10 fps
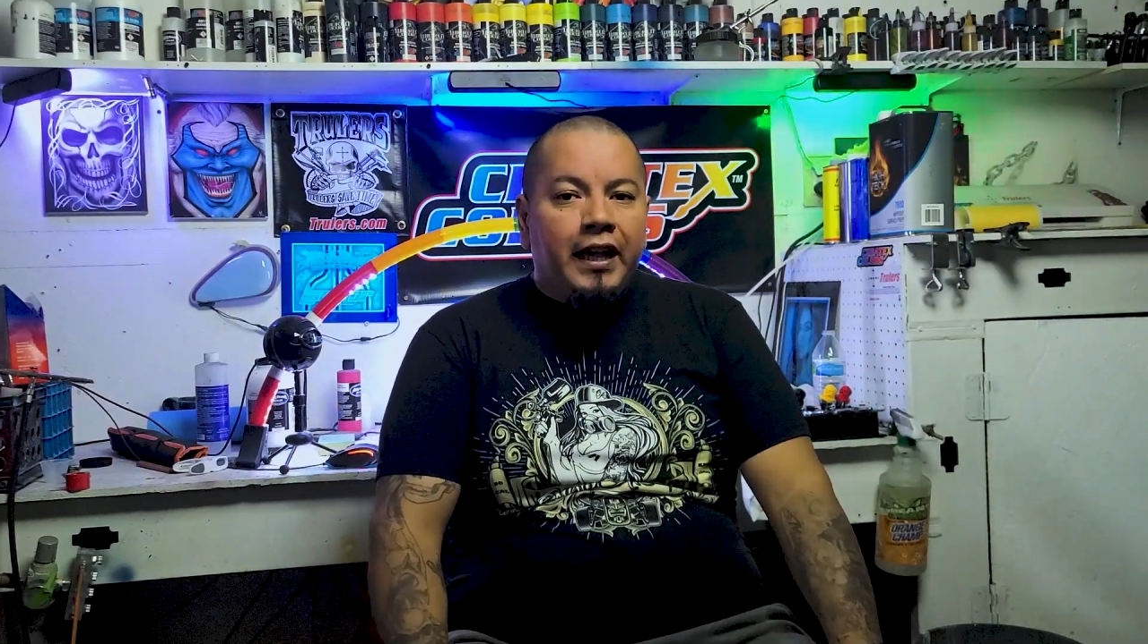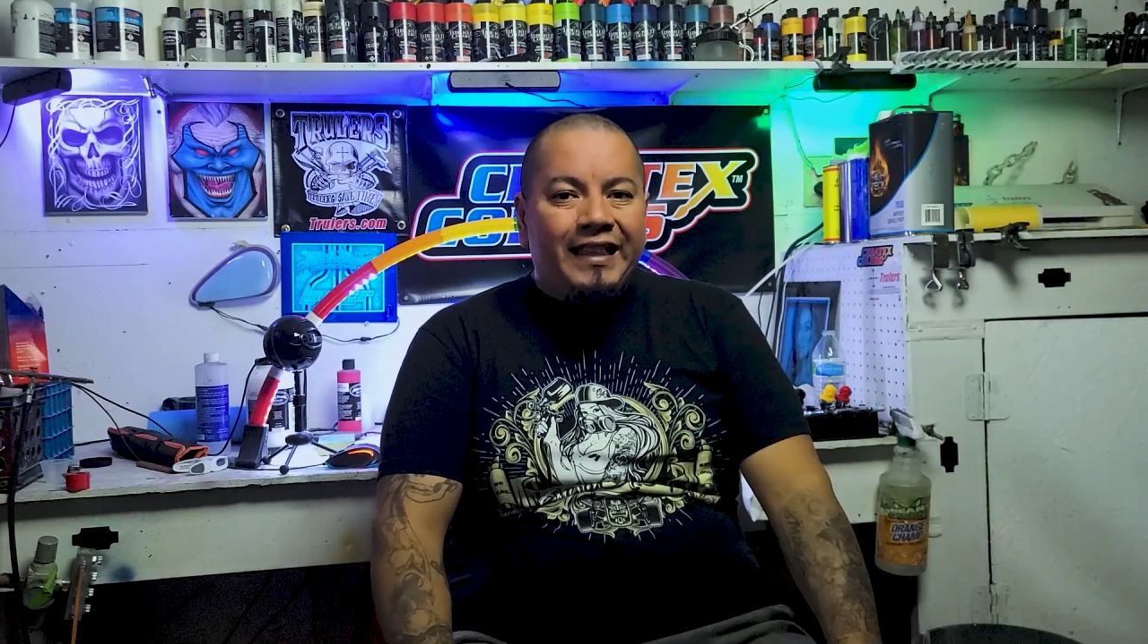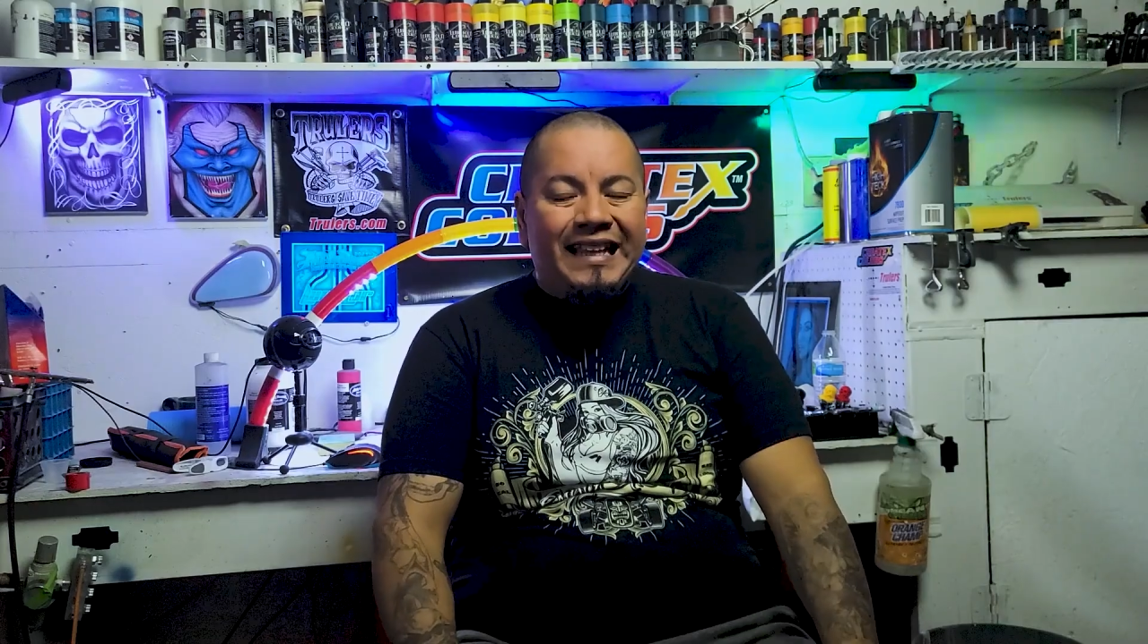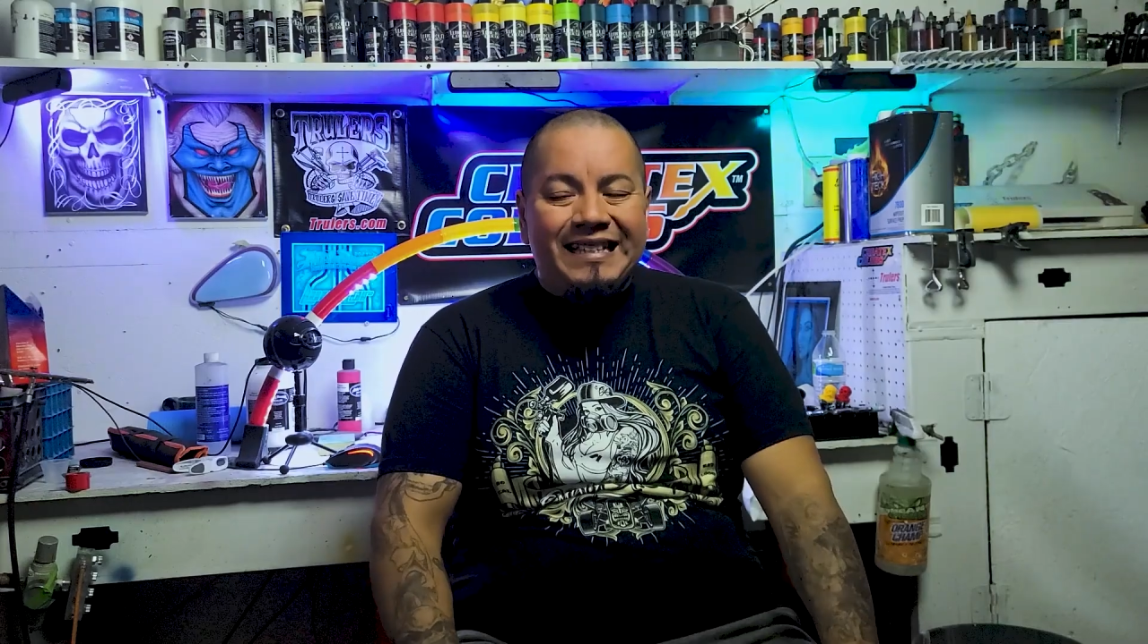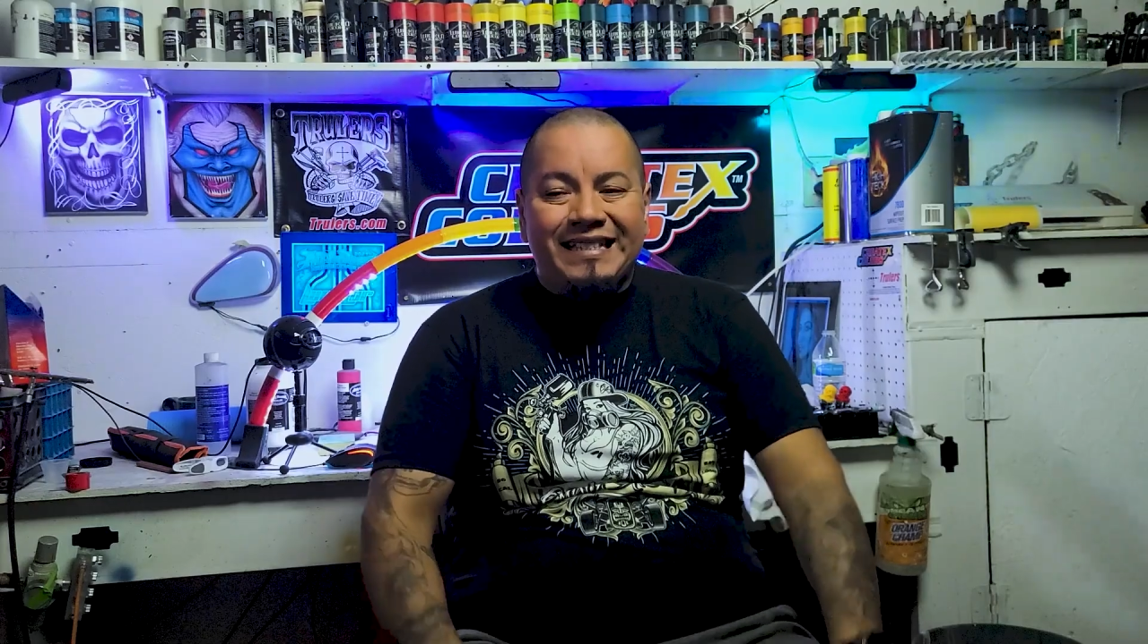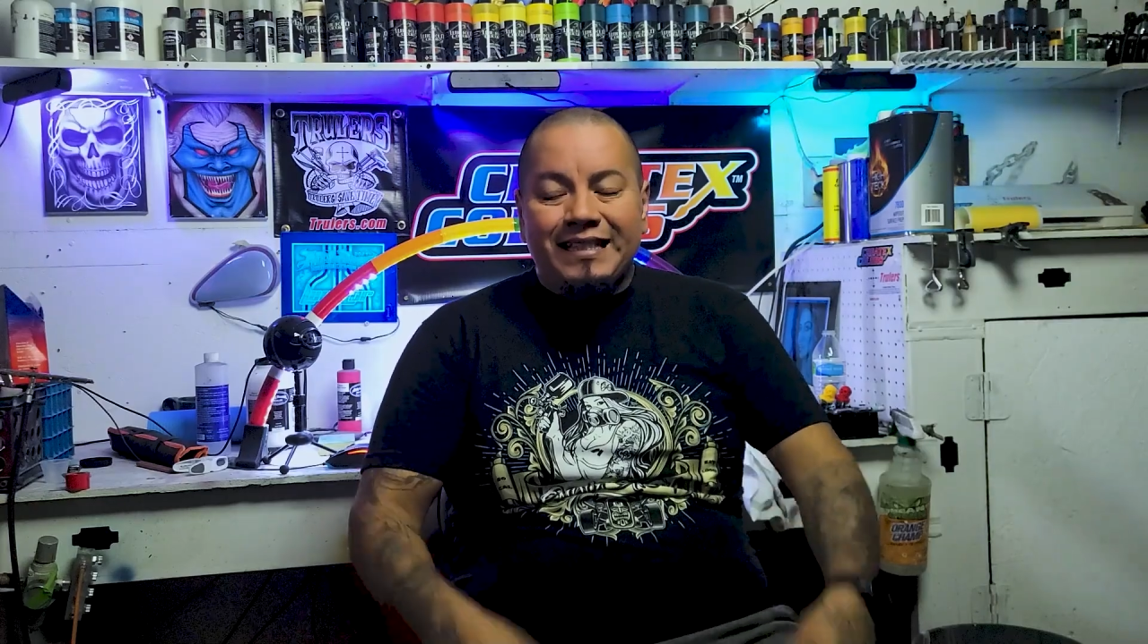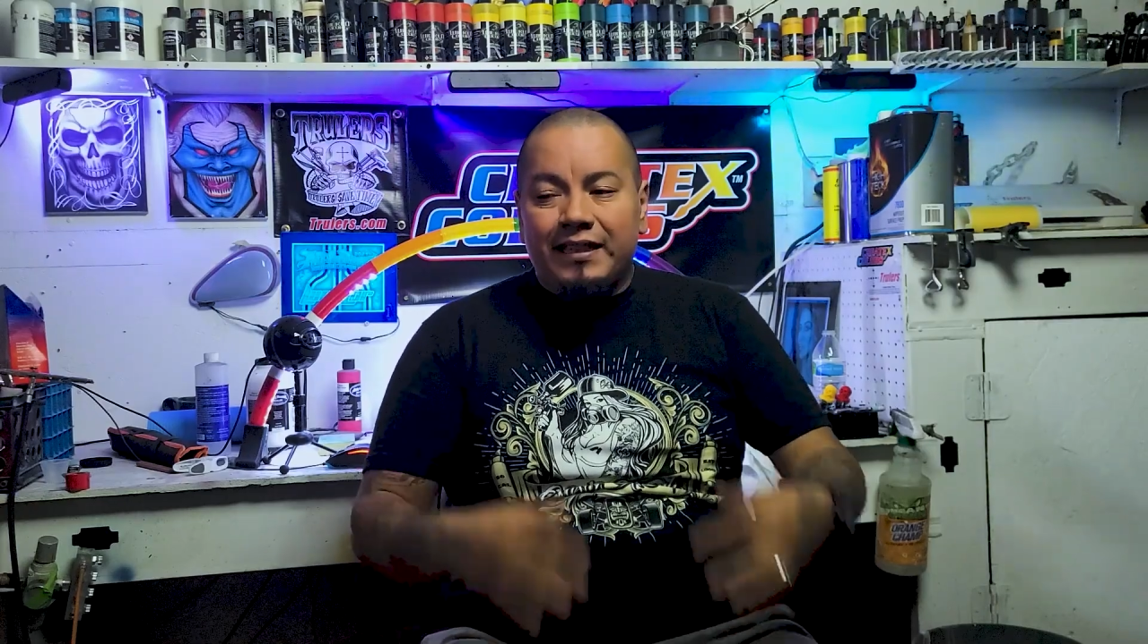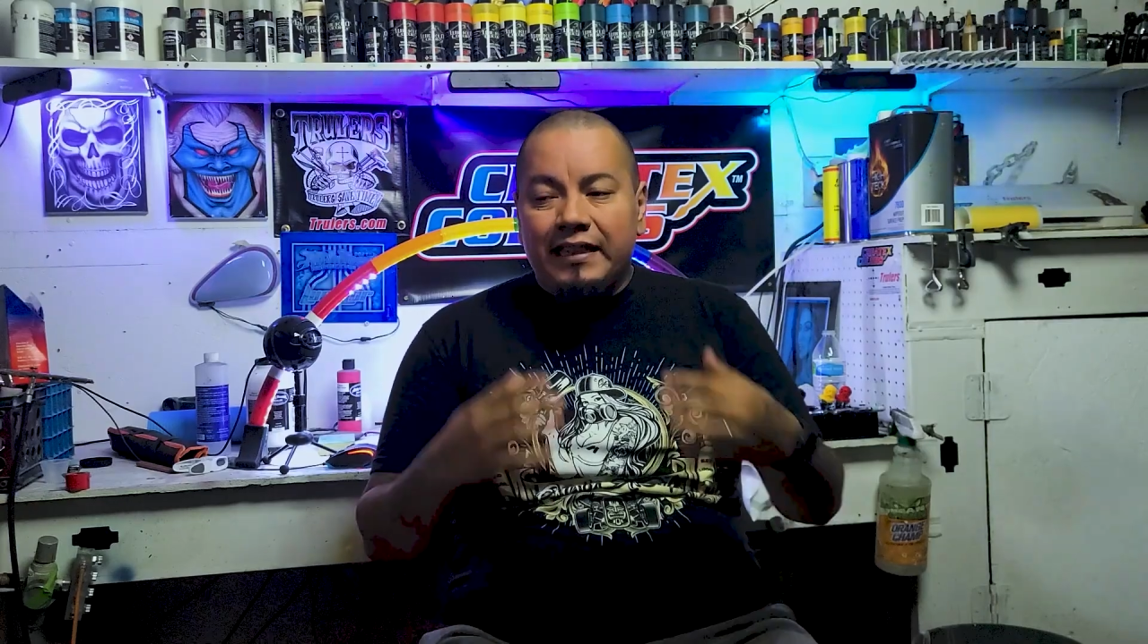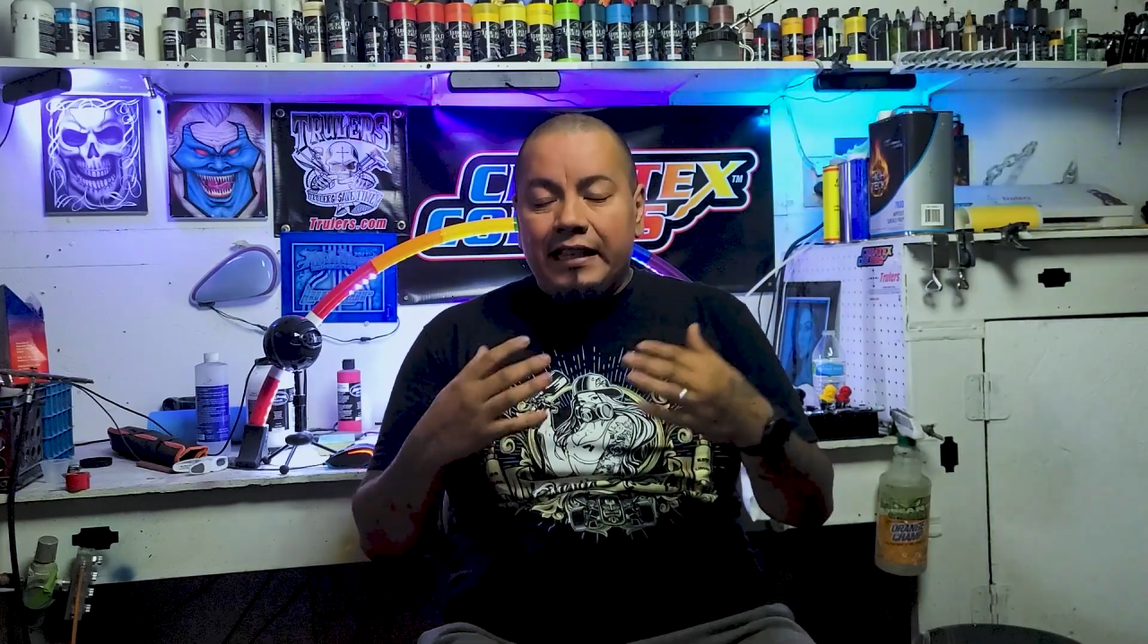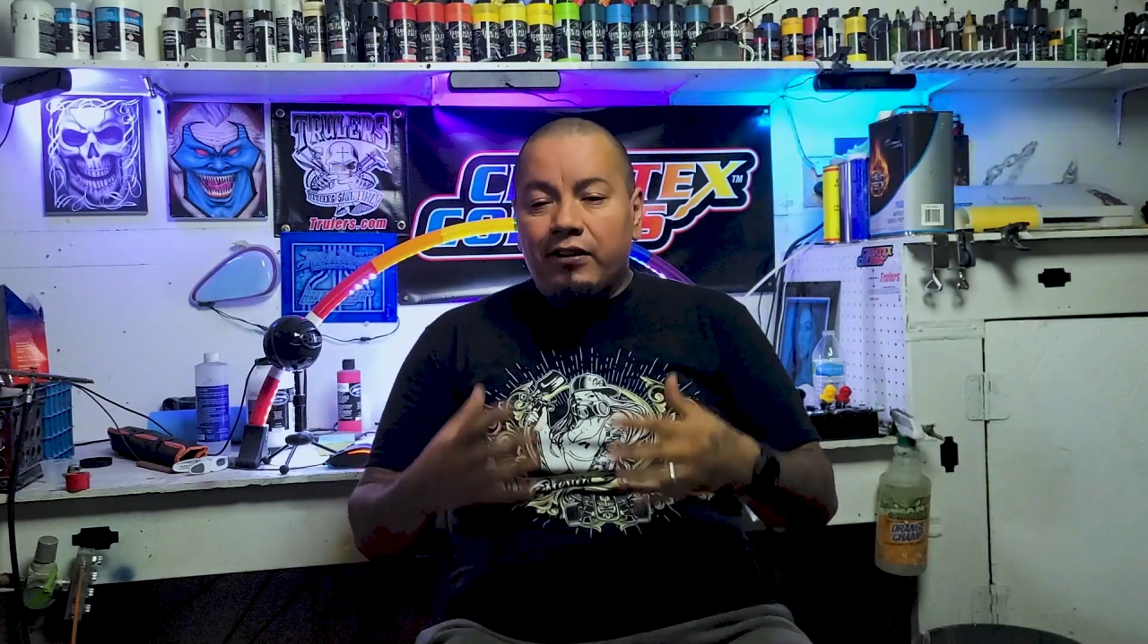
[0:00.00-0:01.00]
And that's
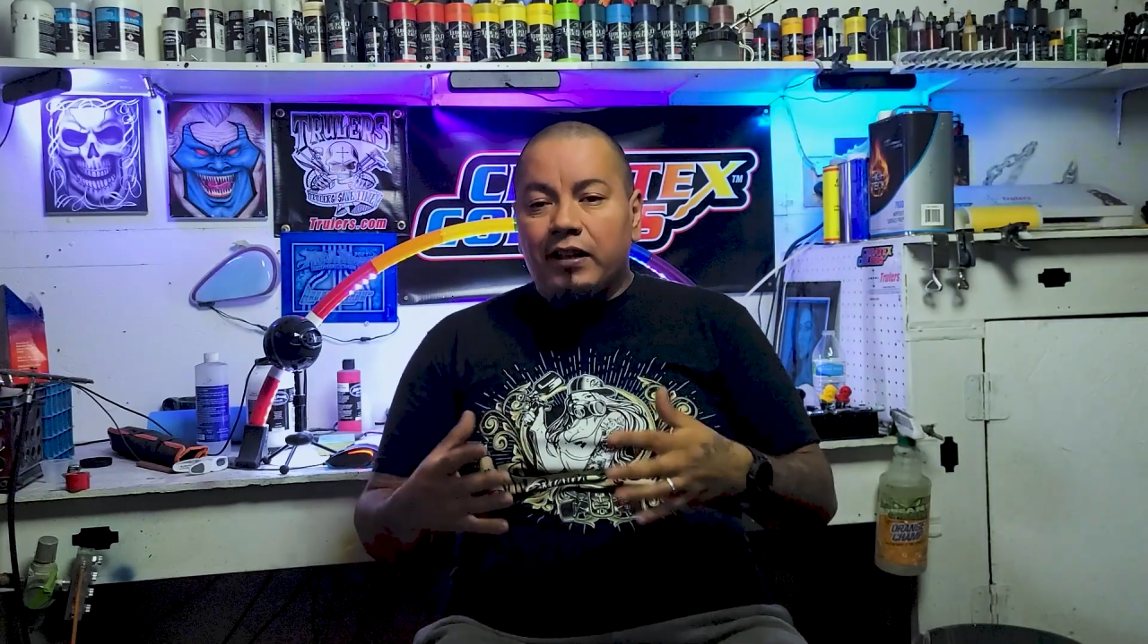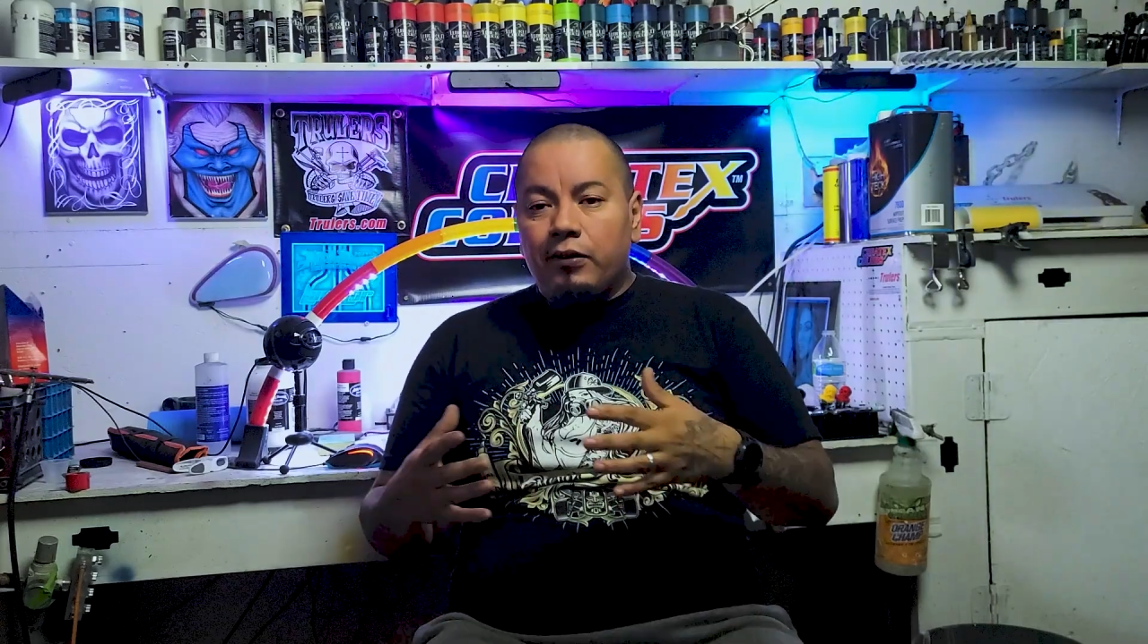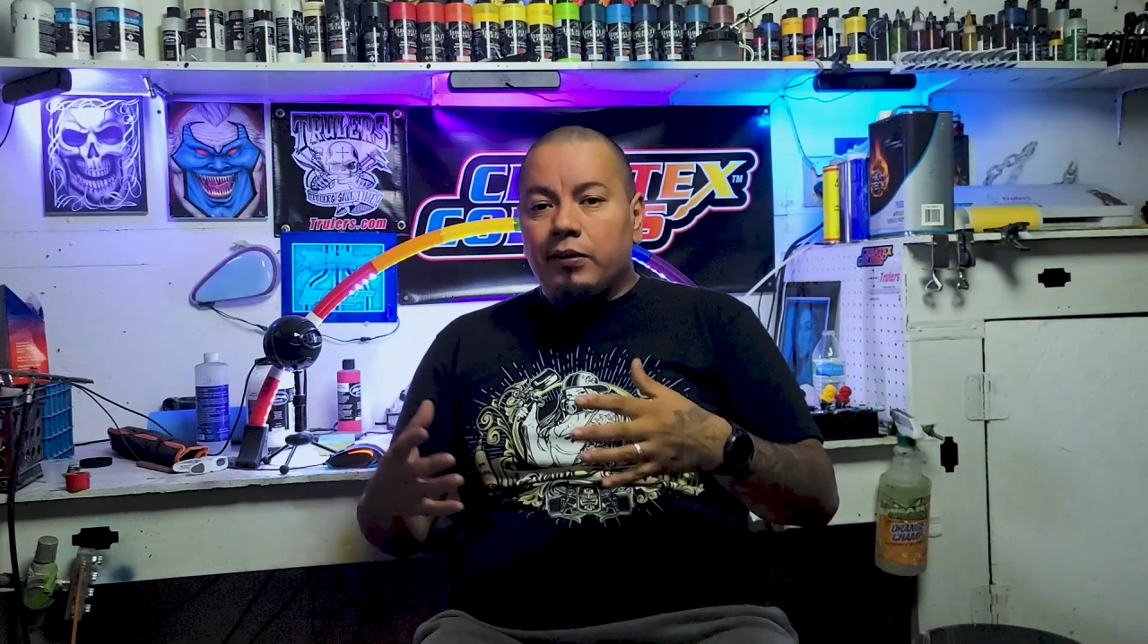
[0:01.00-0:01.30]
literally